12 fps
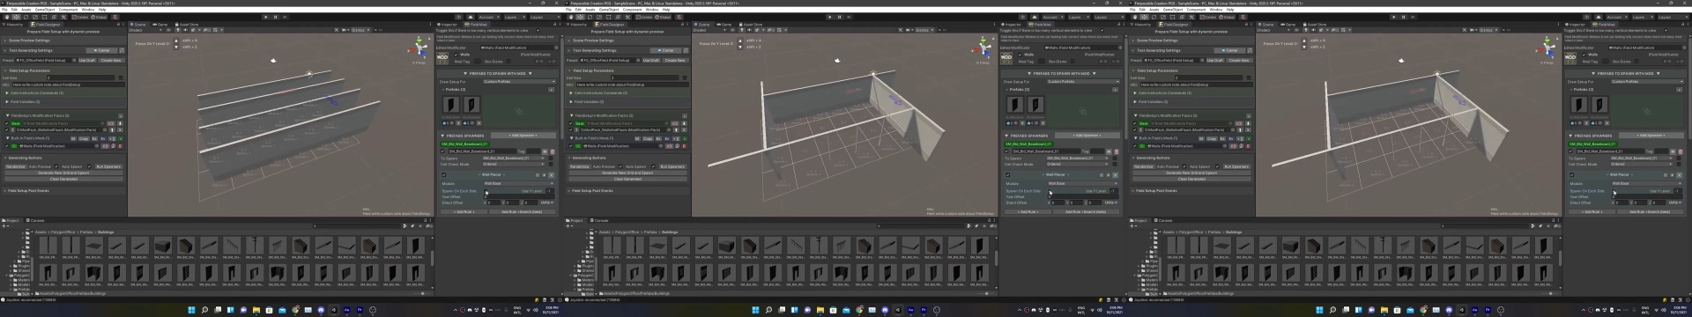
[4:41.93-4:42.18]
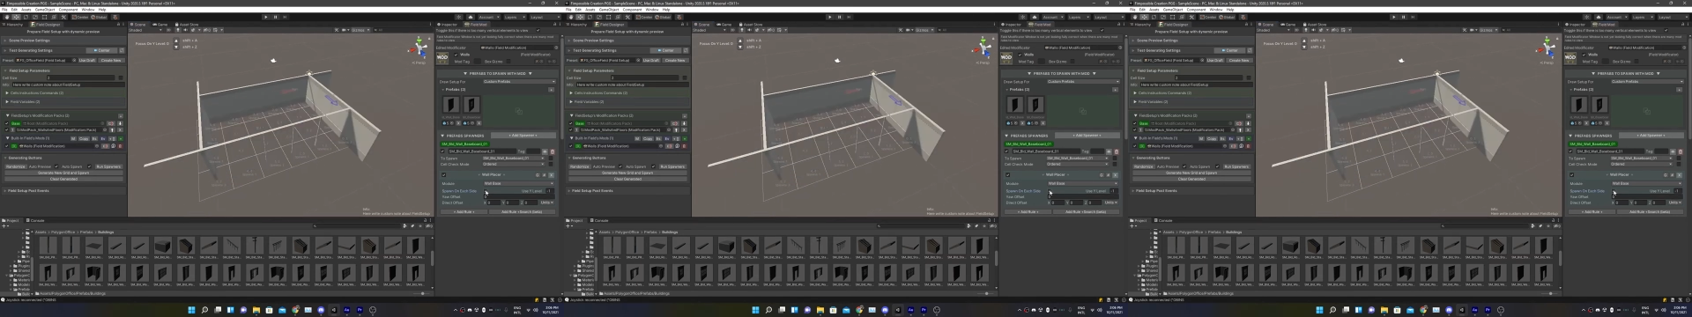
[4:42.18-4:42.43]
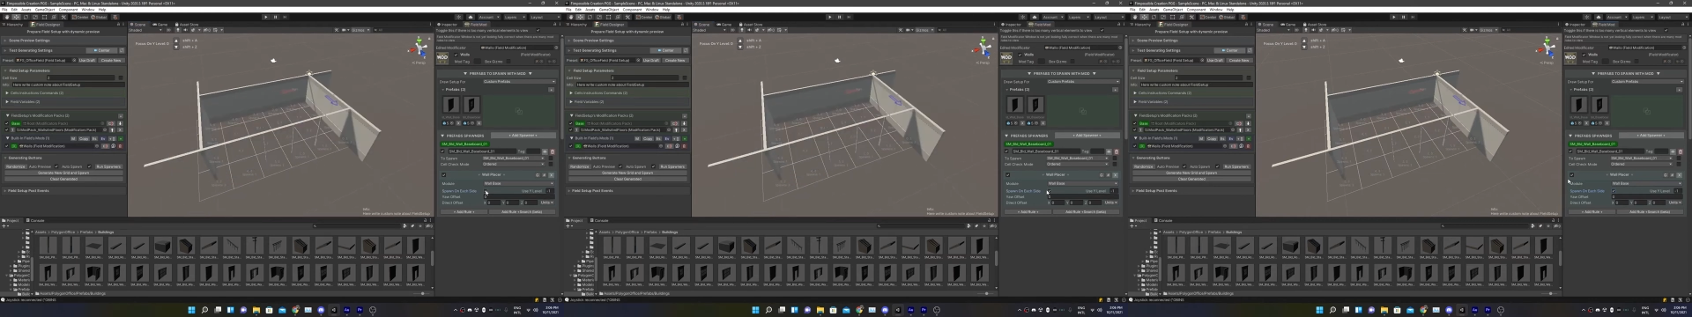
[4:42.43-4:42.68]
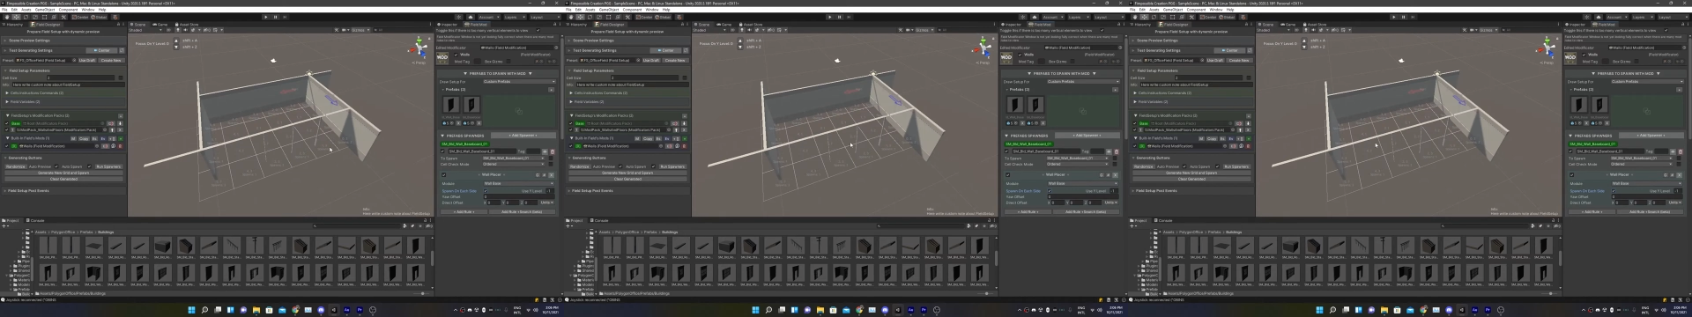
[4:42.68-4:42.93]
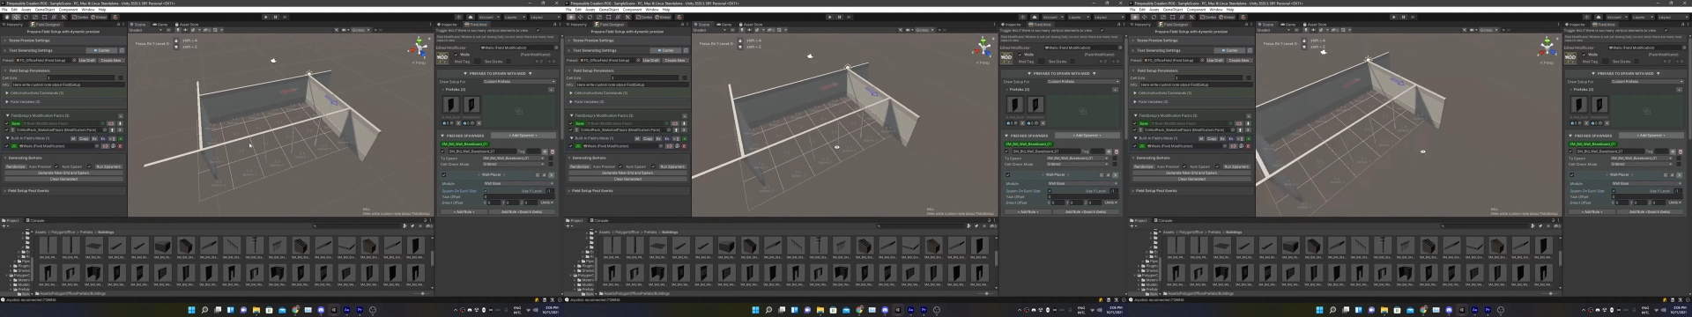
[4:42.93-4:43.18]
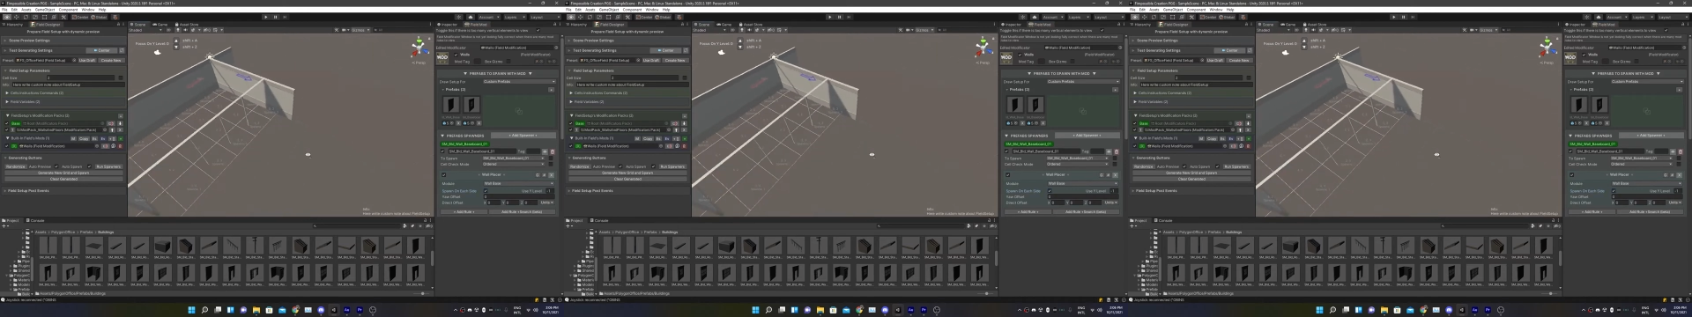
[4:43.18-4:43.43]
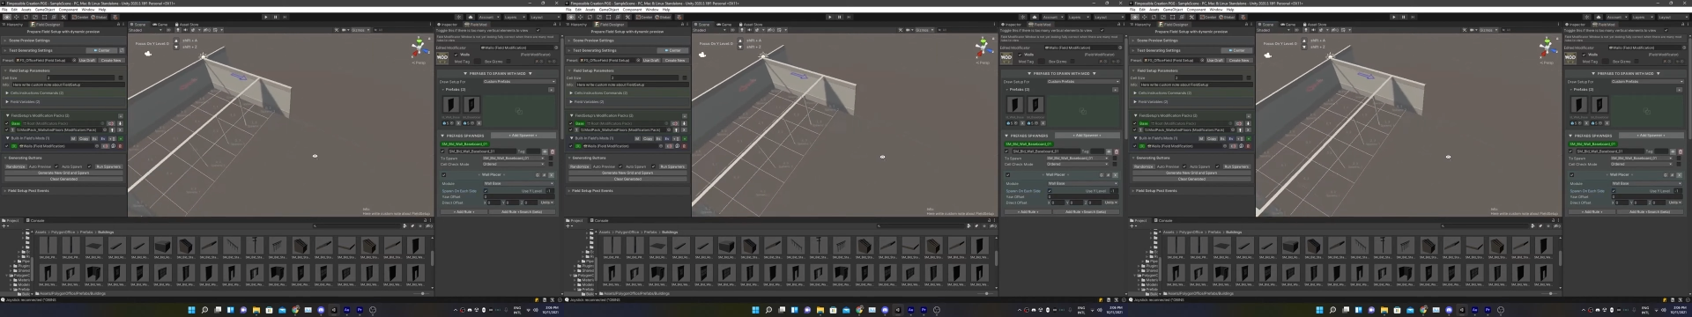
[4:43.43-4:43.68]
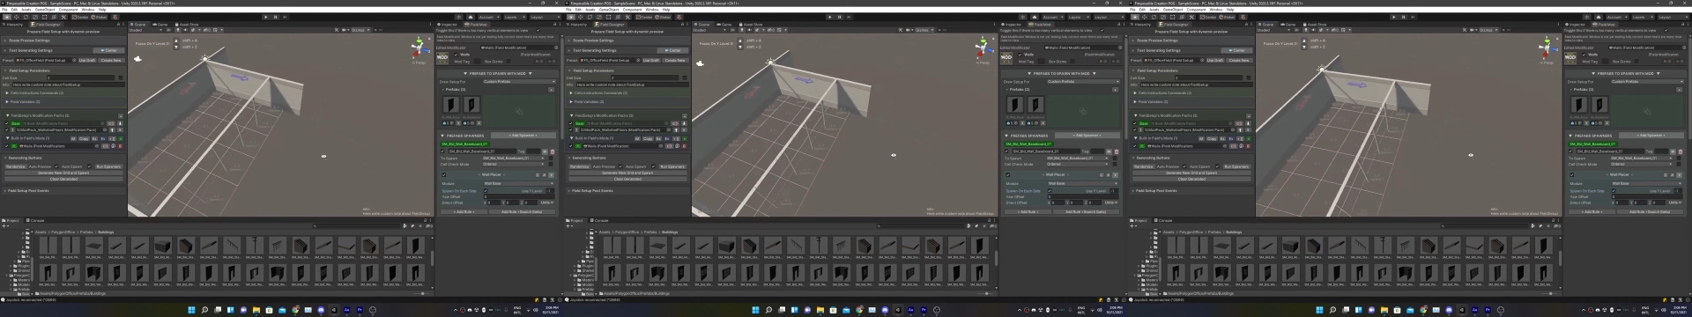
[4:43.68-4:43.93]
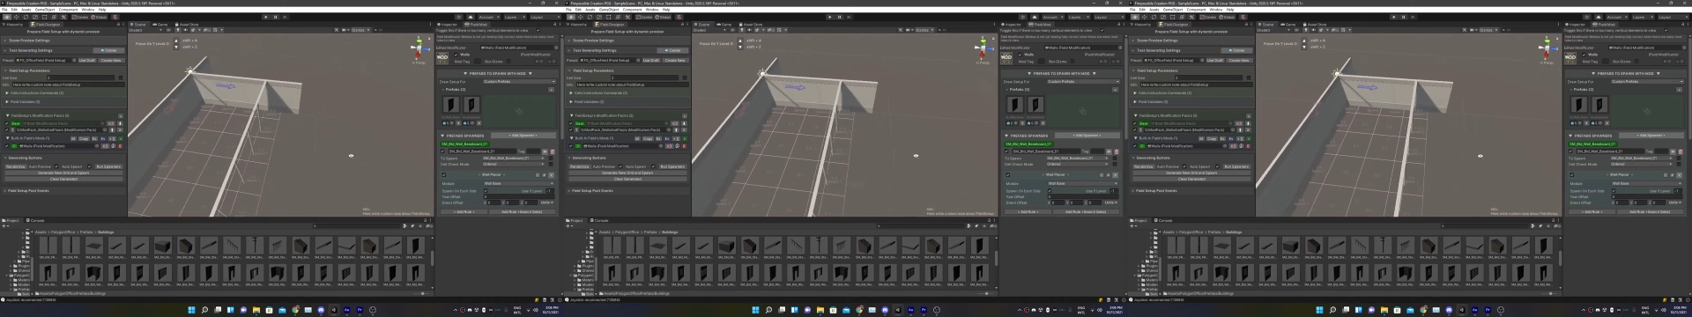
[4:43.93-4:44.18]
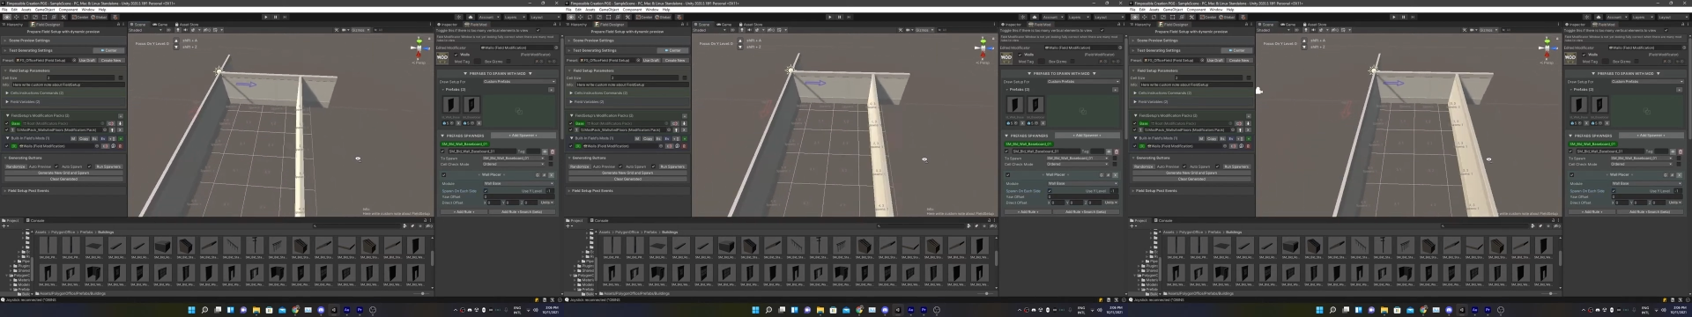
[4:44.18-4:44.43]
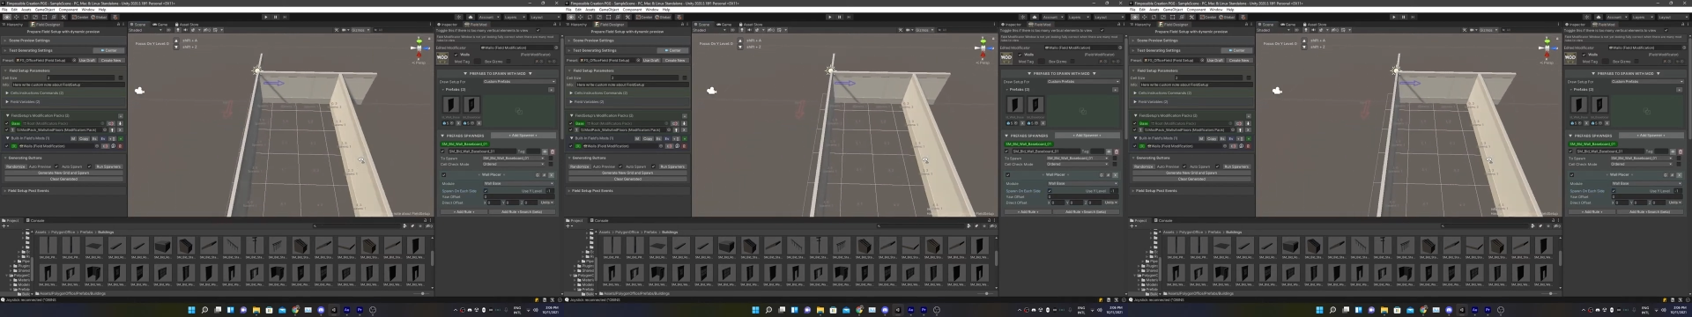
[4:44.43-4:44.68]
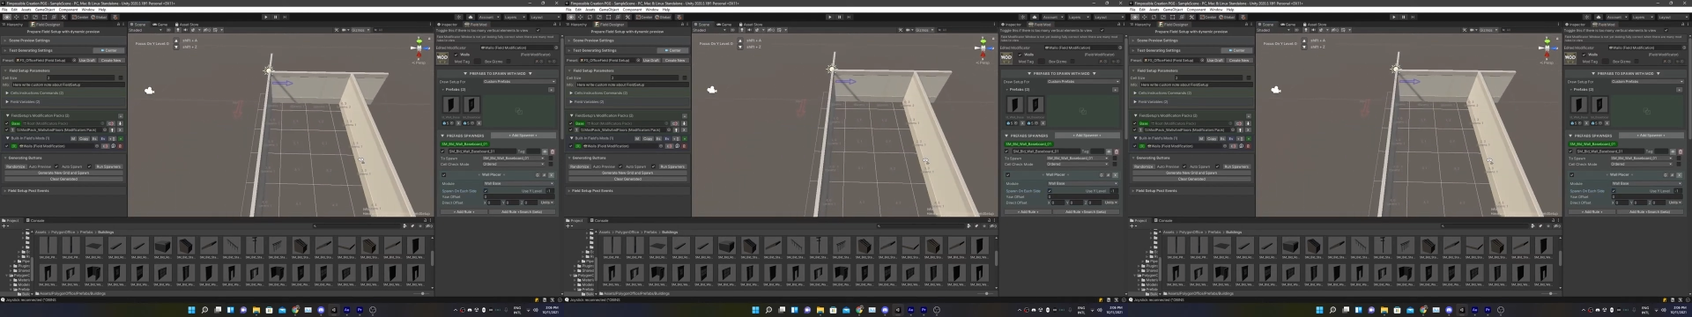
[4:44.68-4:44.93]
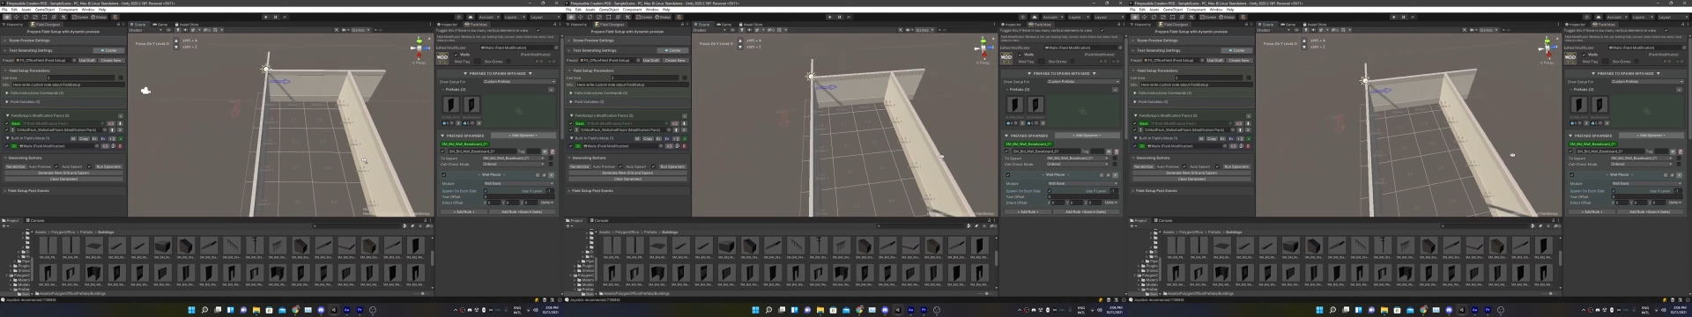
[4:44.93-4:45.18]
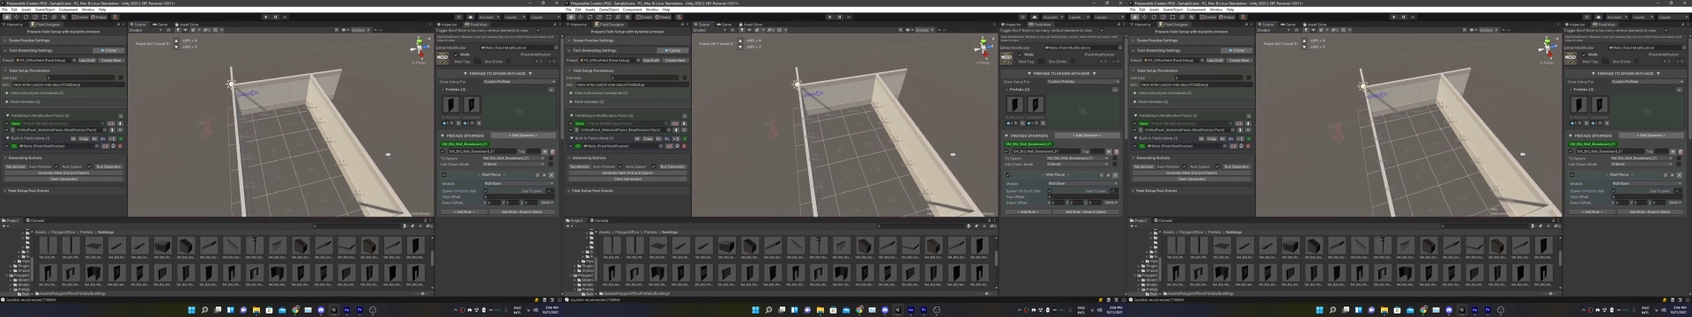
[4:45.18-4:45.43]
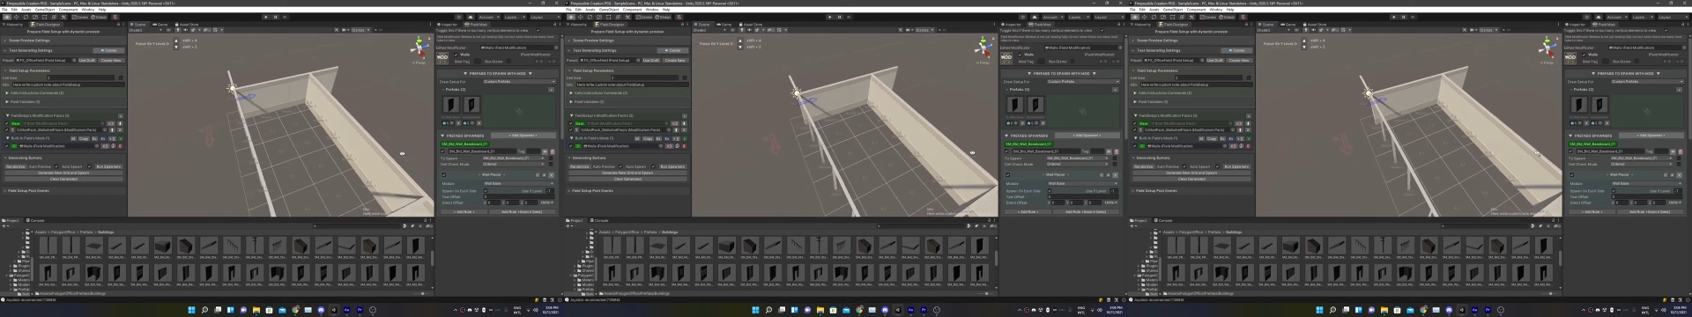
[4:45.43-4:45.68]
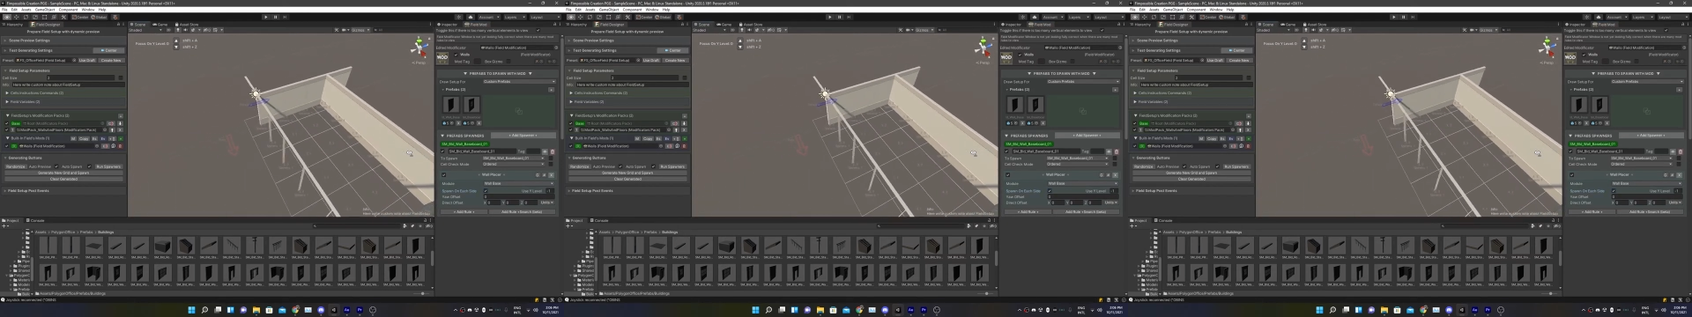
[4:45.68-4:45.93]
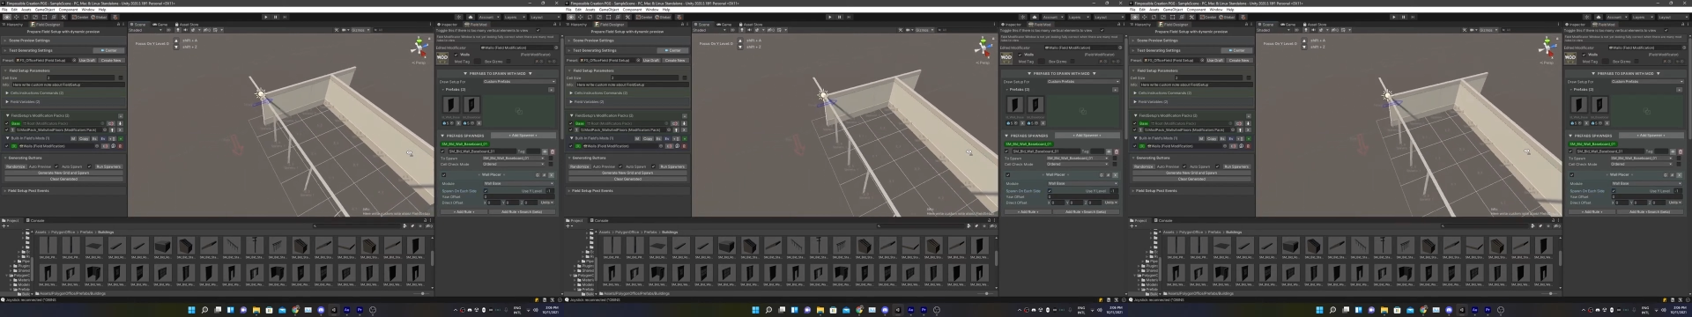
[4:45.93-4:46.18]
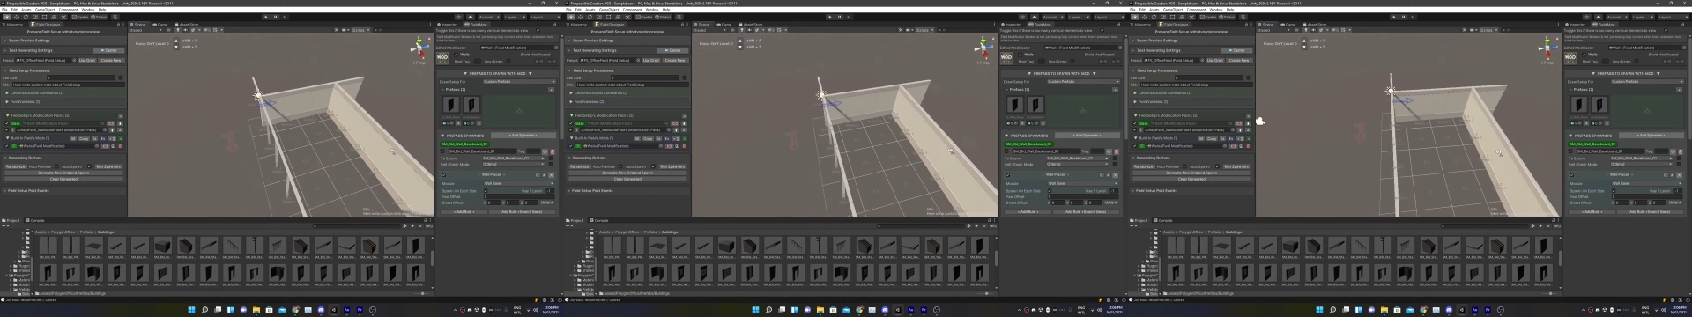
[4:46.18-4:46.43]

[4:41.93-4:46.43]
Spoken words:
No face is visible, so there are no lips to read.